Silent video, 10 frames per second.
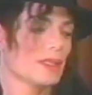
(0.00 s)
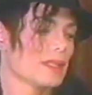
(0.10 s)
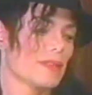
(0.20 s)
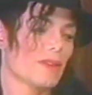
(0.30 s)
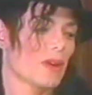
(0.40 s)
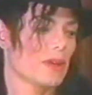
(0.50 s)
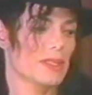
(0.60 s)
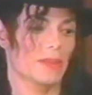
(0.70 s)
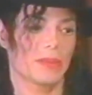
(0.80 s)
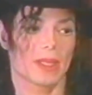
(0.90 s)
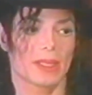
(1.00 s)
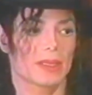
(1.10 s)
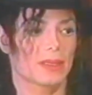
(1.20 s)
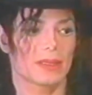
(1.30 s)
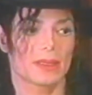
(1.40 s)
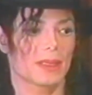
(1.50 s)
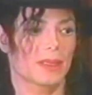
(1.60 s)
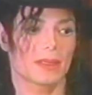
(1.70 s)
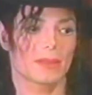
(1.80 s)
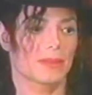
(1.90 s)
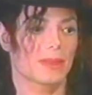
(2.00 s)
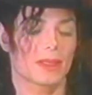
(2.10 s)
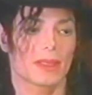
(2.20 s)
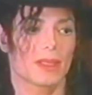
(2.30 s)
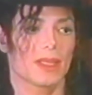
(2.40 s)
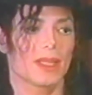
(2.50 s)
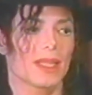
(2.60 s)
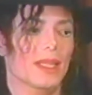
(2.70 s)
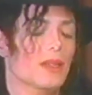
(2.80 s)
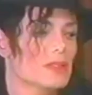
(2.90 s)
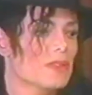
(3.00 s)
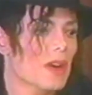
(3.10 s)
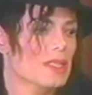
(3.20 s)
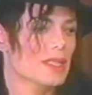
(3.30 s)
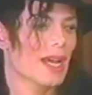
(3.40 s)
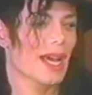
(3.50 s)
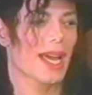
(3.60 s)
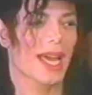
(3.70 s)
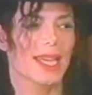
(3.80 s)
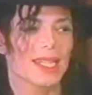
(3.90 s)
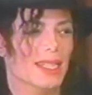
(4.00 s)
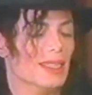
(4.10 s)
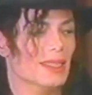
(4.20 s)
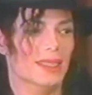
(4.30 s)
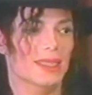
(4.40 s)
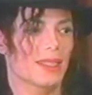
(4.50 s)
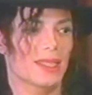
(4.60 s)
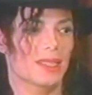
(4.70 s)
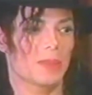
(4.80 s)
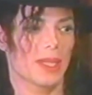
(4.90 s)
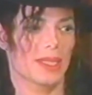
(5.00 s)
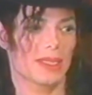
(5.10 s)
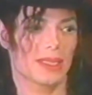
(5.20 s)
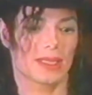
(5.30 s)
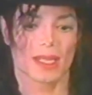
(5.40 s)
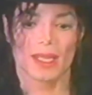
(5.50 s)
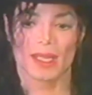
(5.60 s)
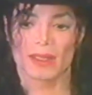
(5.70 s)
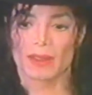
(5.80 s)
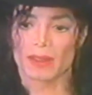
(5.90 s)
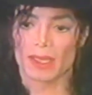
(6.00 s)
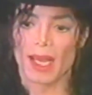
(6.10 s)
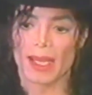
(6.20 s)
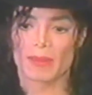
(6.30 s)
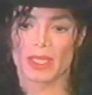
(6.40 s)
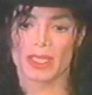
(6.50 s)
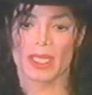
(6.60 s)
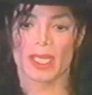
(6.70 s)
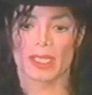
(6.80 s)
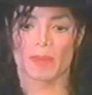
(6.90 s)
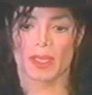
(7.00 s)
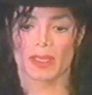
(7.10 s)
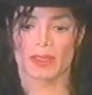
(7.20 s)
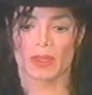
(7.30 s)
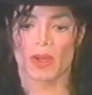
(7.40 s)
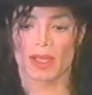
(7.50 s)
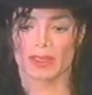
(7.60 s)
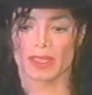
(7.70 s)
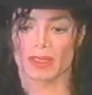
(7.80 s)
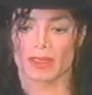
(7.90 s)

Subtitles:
They've always have been. They go as far as to hiding into places. They'll slide a machine up under the toilet.